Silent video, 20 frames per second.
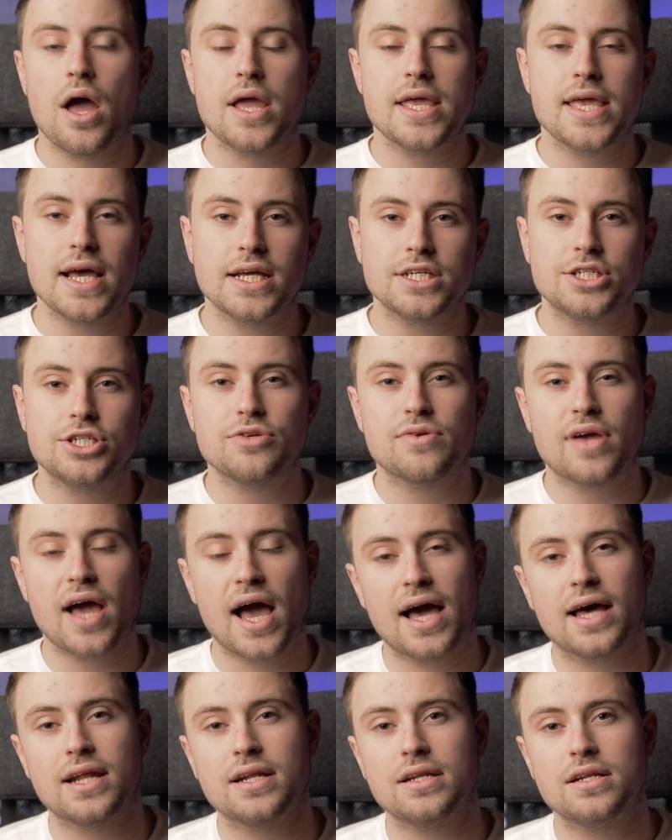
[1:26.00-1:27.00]
Yes, you
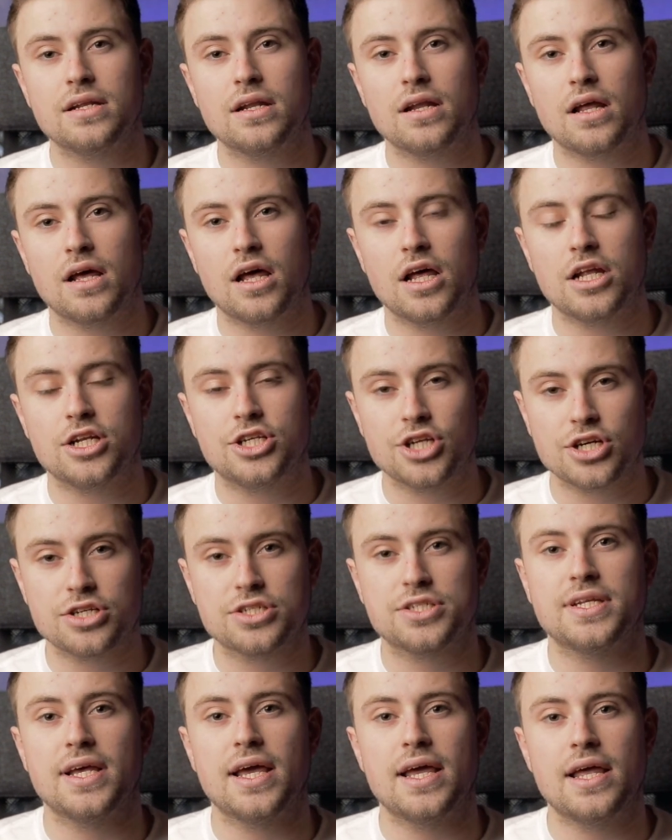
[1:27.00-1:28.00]
can
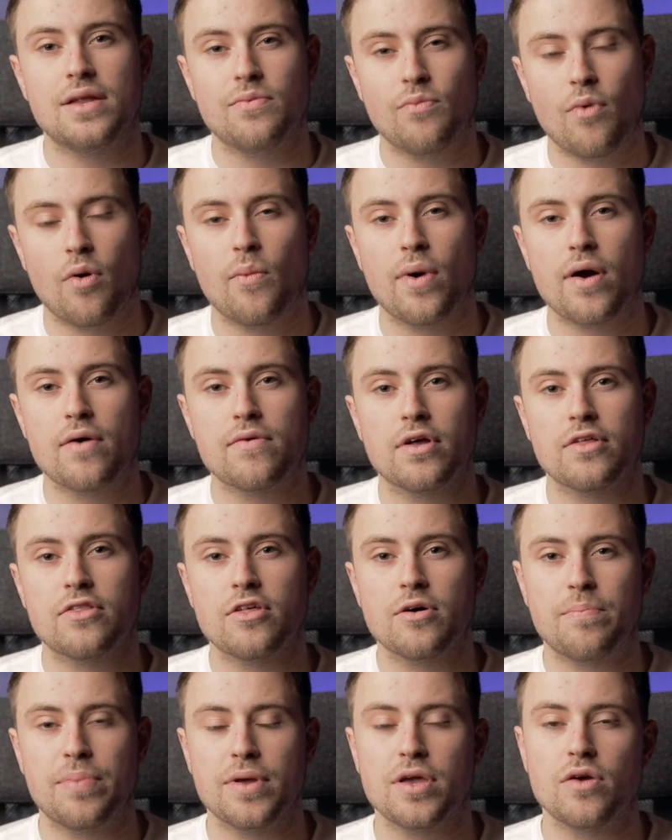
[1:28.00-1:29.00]
adjust it in one way or
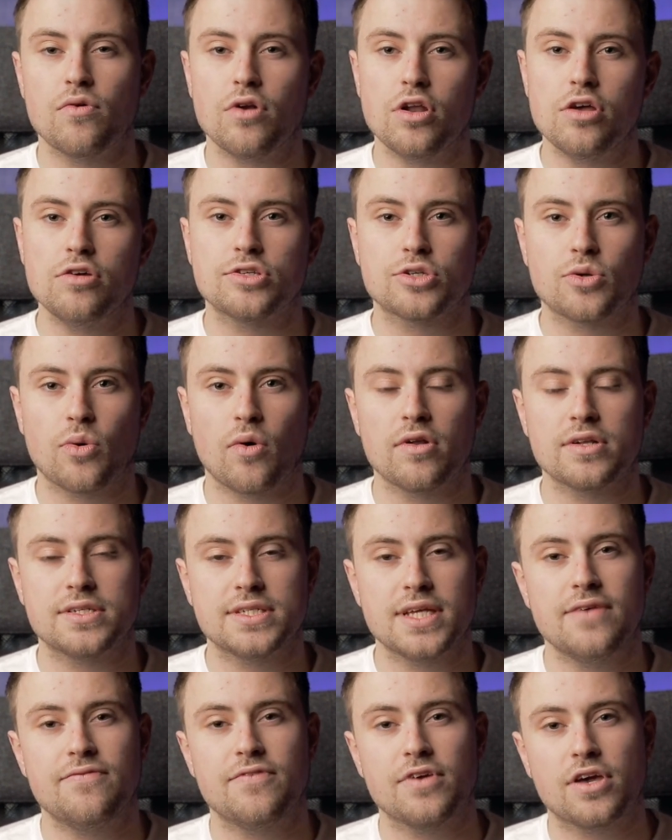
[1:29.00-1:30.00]
another, but you'll lose
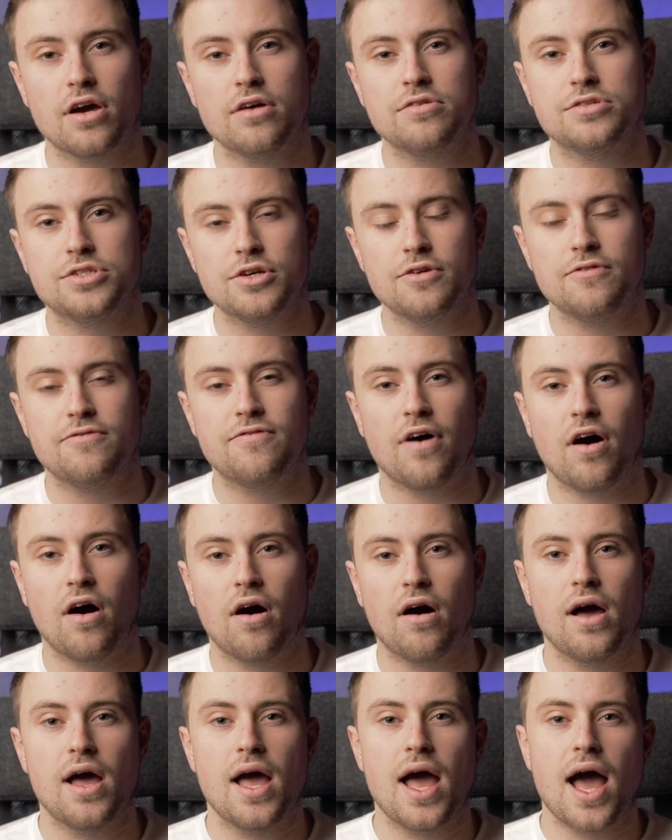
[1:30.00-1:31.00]
quality if you go too
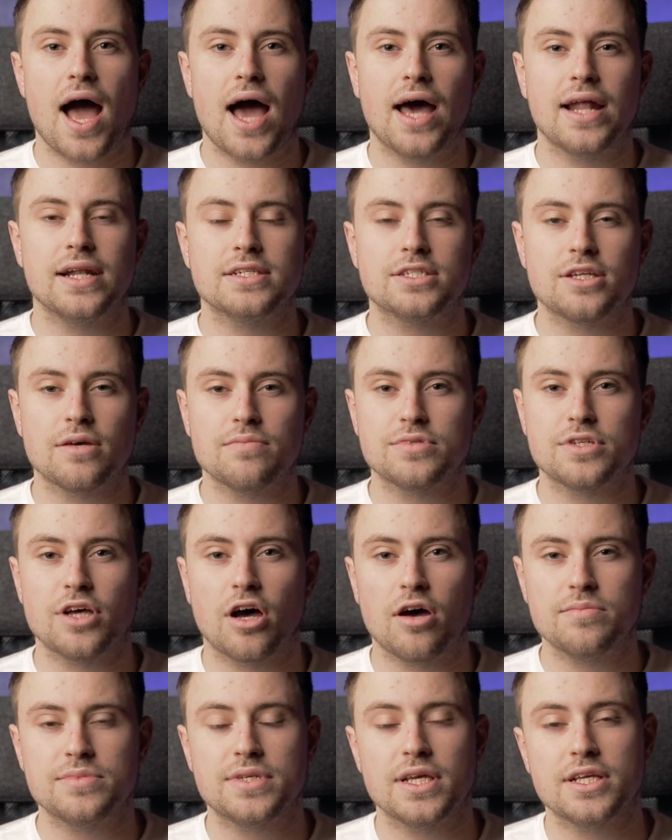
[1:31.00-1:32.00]
far, and
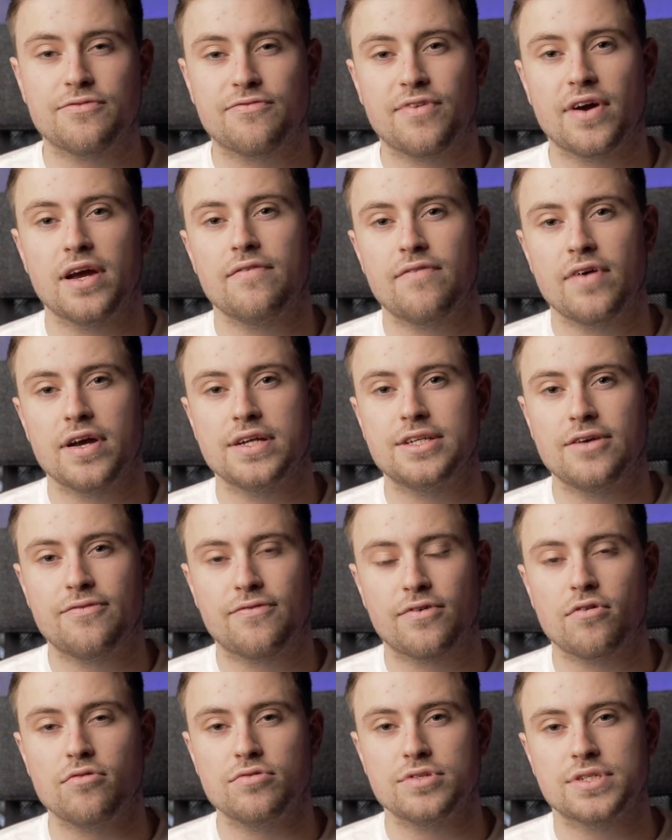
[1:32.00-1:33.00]
sometimes it is very, very
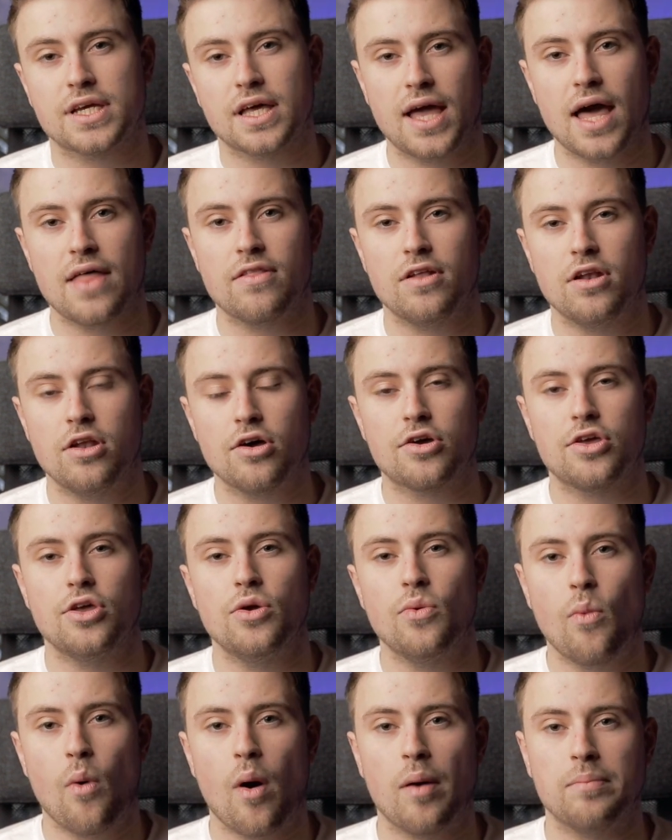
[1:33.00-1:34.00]
difficult to get the look
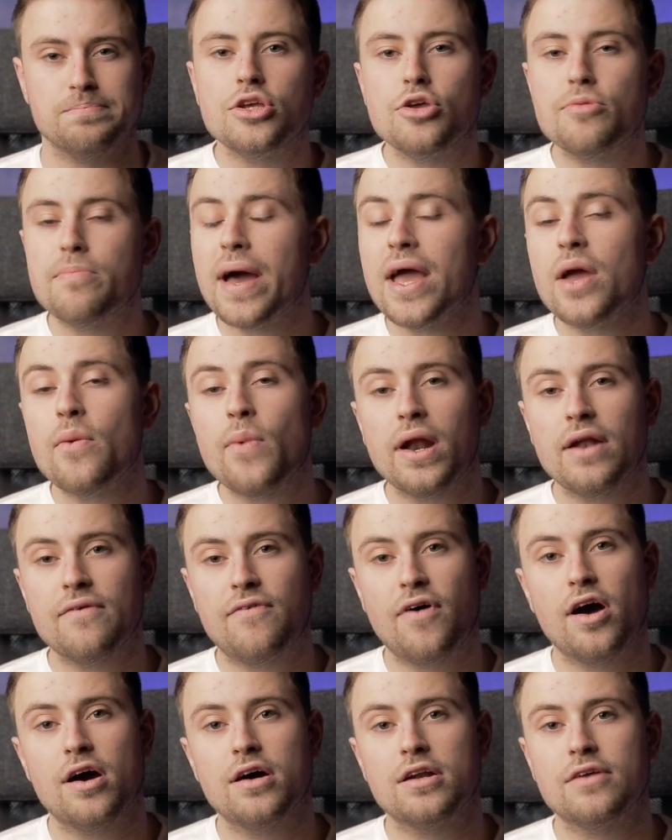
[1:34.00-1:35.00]
you want. You may well
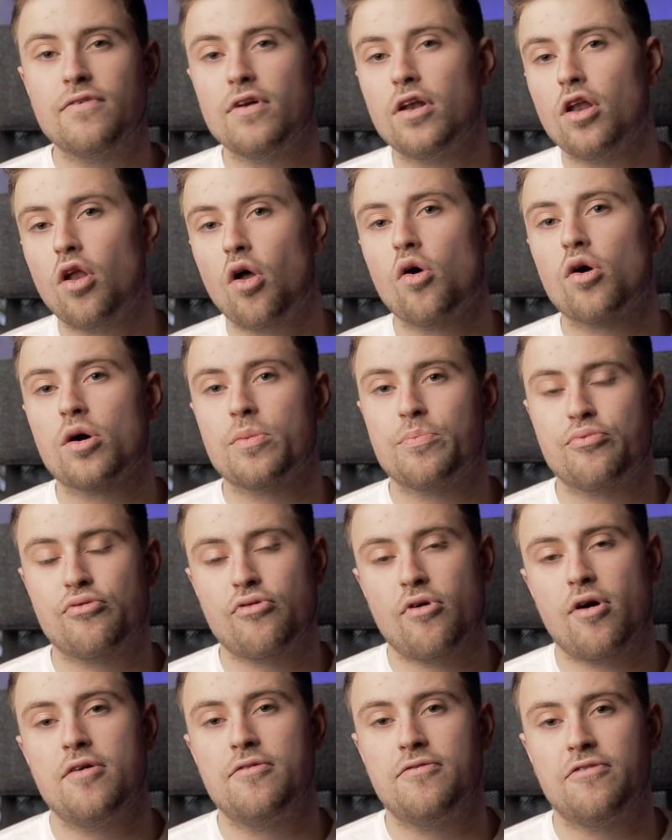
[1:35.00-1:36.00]
have heard of a log
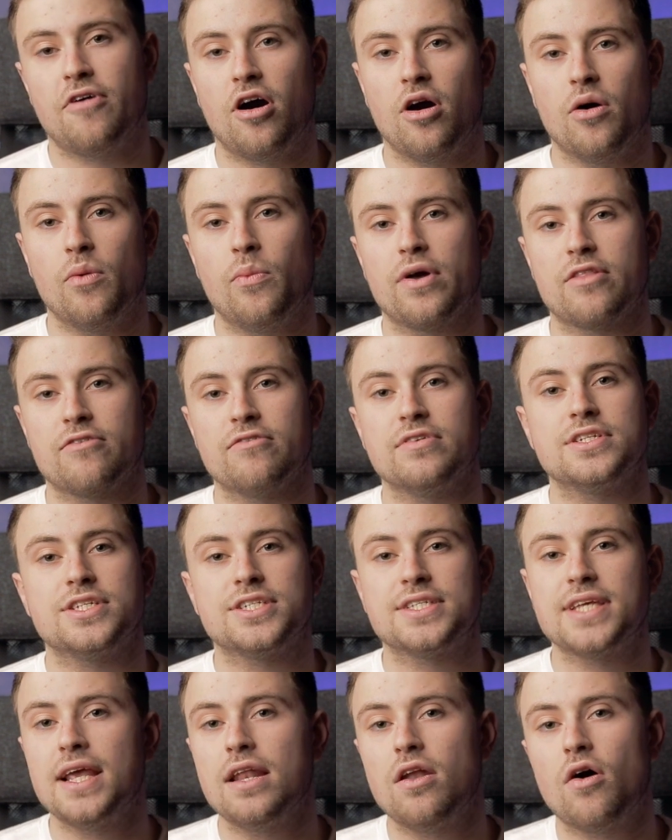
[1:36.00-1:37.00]
profile, whether it's
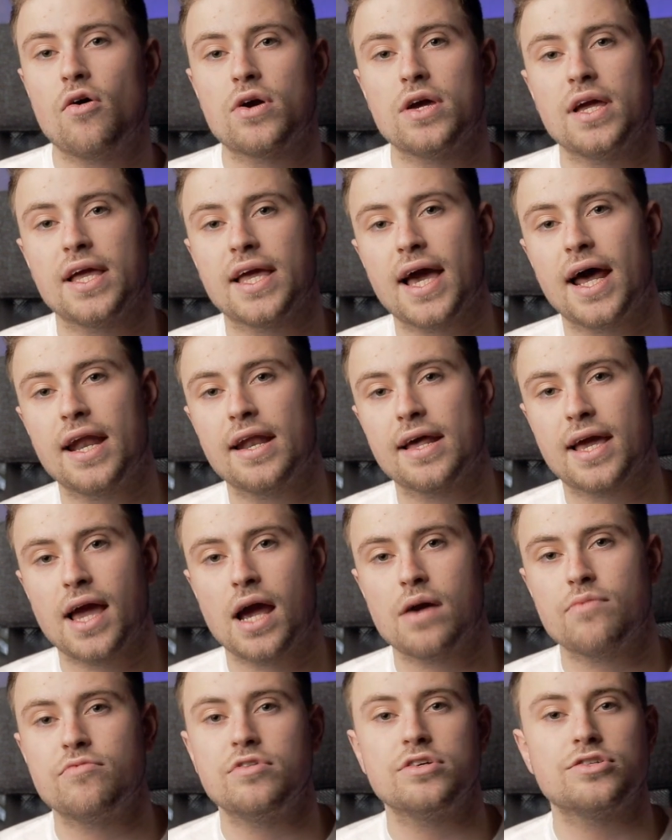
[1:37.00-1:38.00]
C-Log in Canon
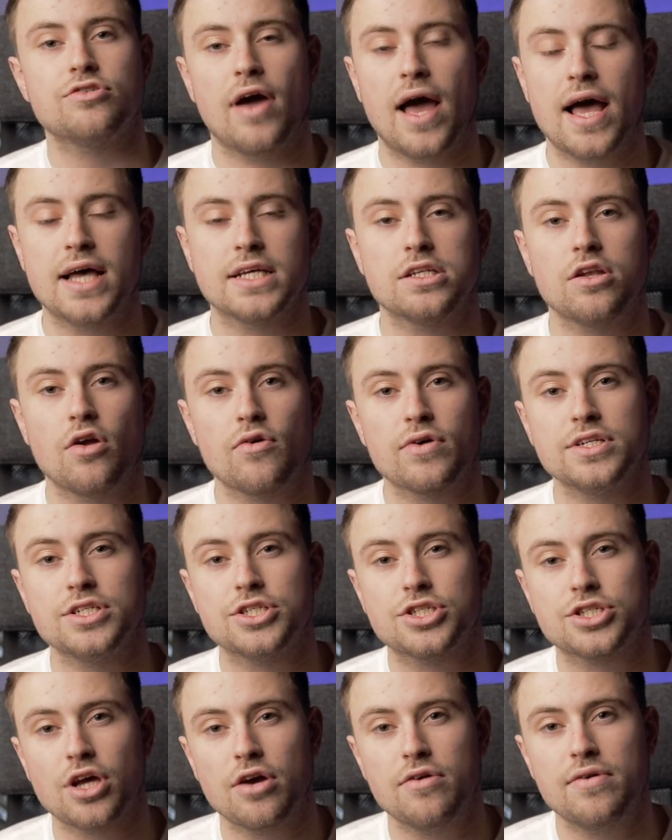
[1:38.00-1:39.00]
cameras or S-Log in
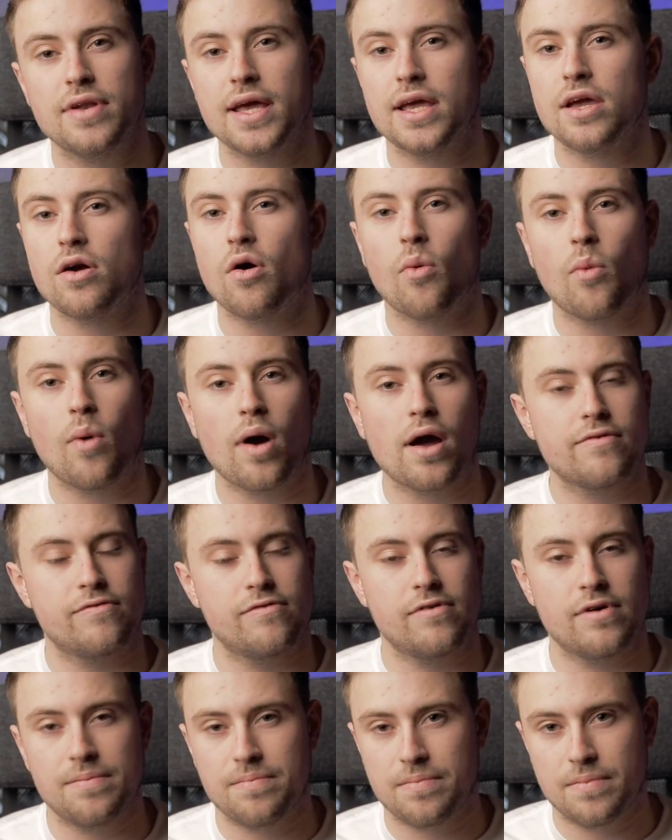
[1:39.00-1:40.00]
Sony or
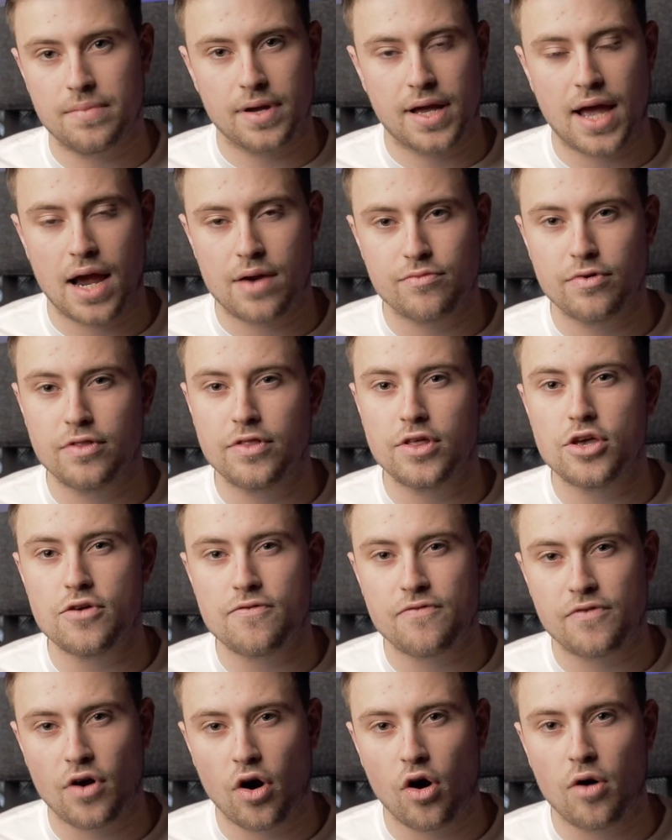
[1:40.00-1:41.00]
whatever camera that
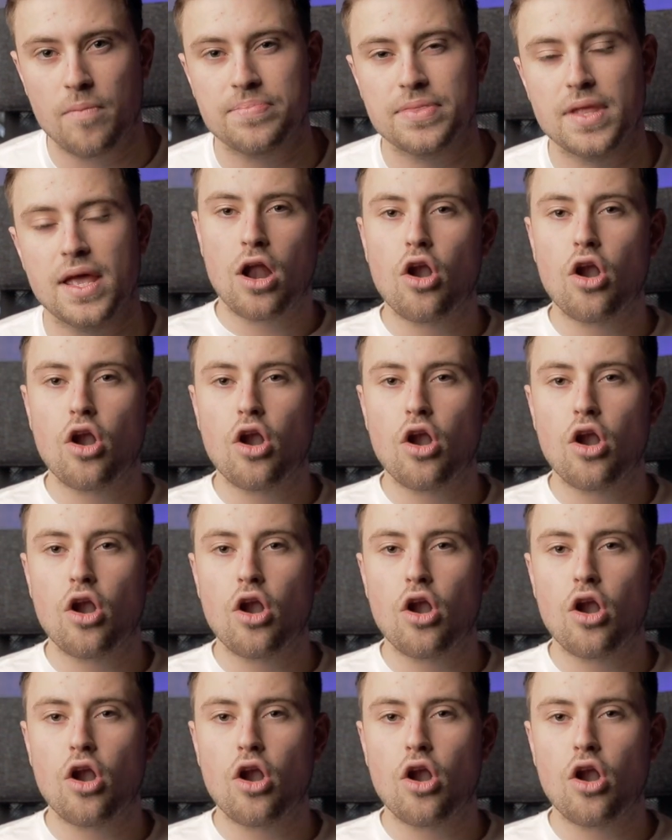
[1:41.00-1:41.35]
you've got.